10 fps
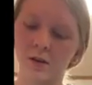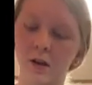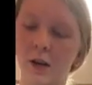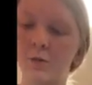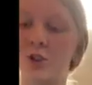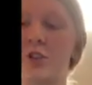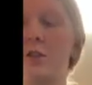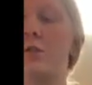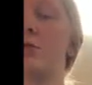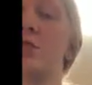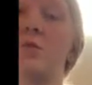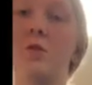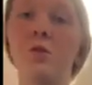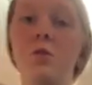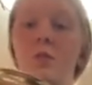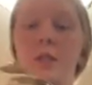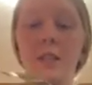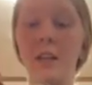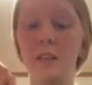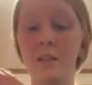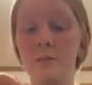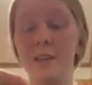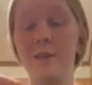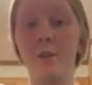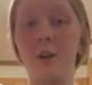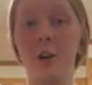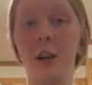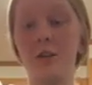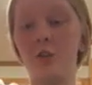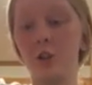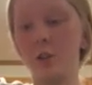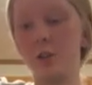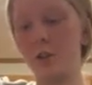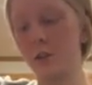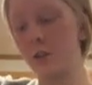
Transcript: I'm just going to use a spoon to dig into the peanut butter and just